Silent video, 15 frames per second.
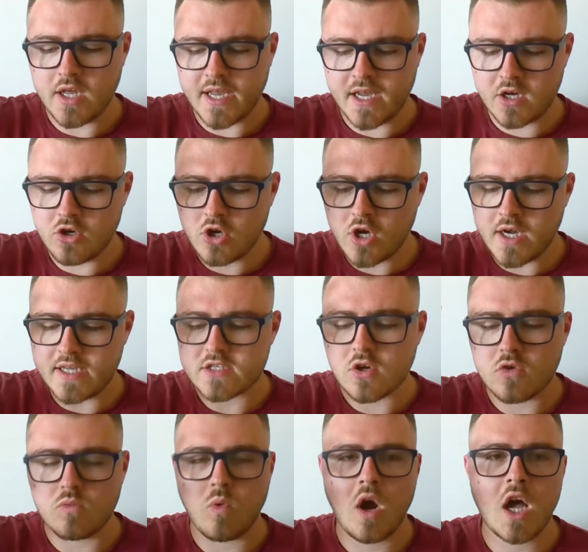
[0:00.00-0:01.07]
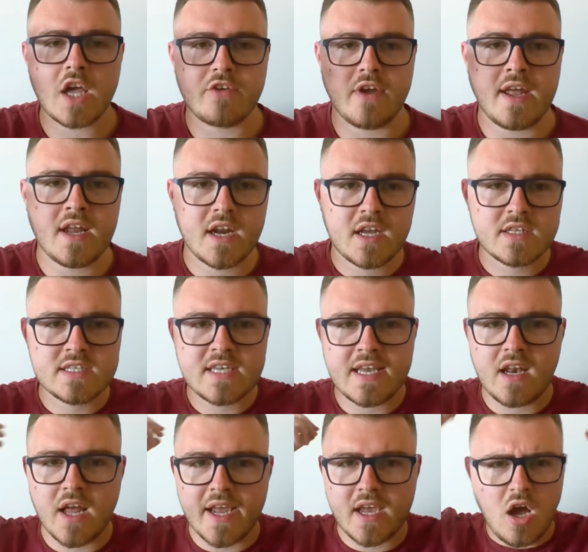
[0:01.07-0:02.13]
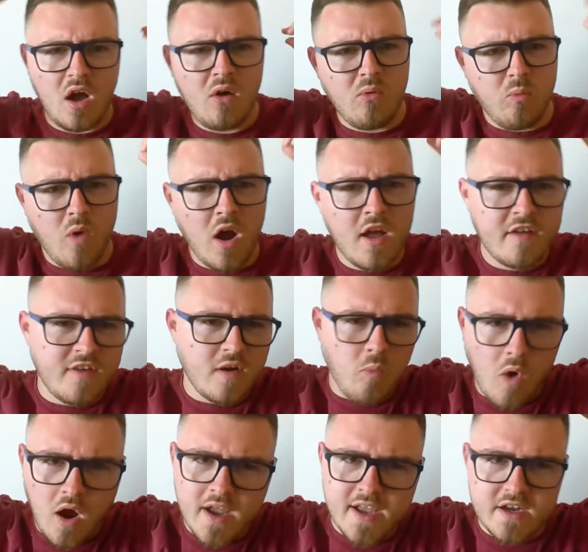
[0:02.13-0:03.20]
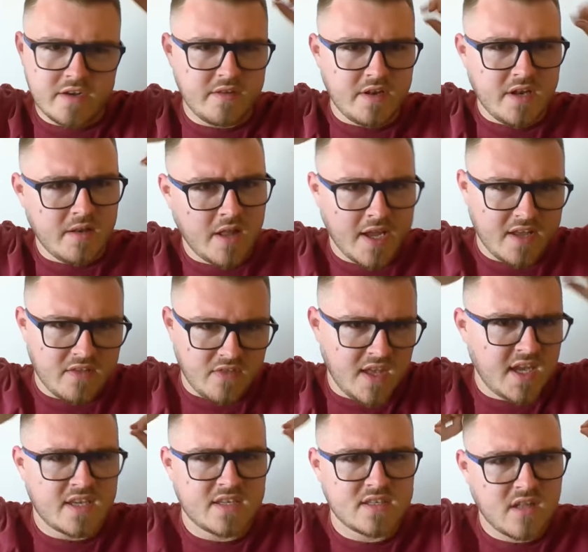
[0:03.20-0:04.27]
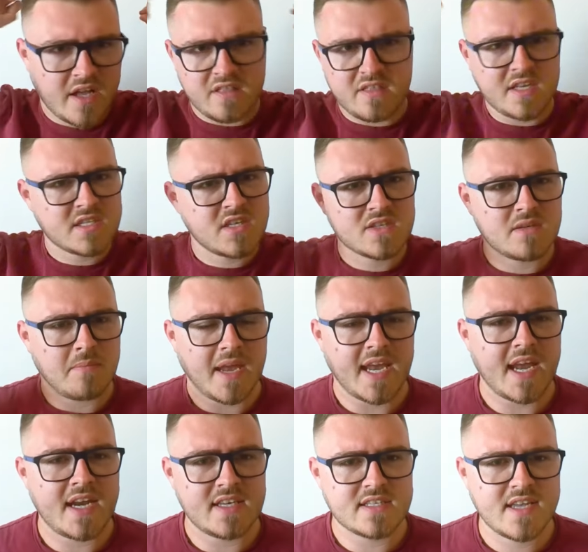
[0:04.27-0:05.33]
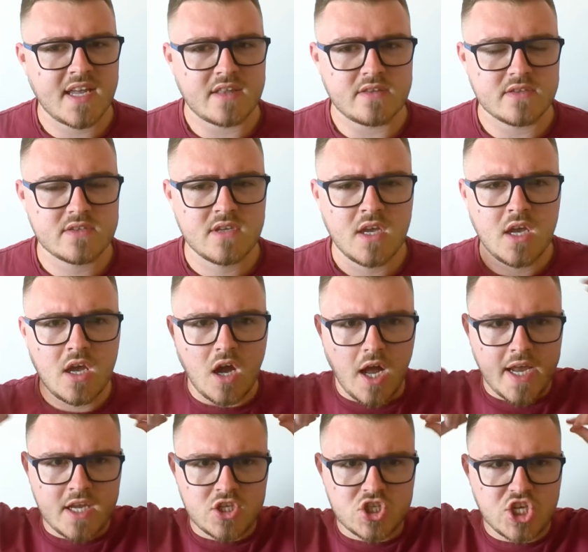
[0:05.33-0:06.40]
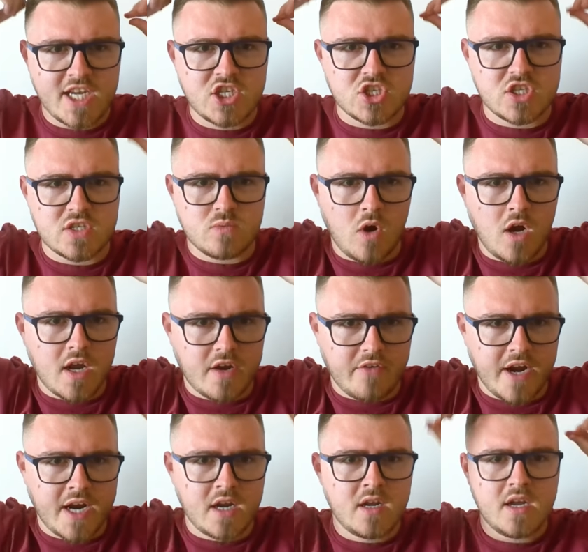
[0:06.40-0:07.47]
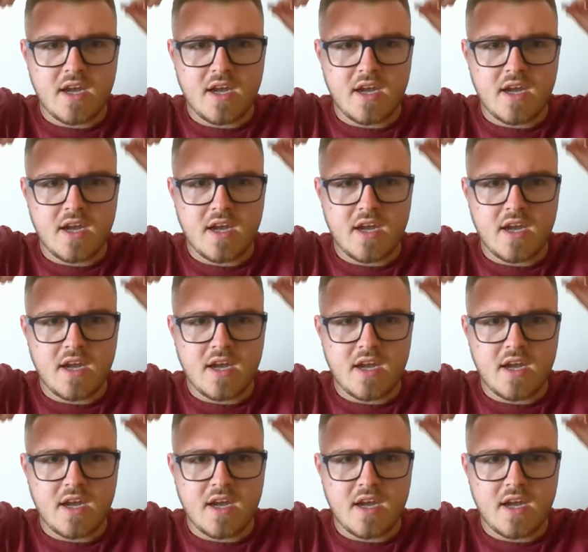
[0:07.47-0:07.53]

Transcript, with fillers: it can look at its own wiring, and it can see like, oh, why have I wired like this doesn't make any sense, I can change this wiring.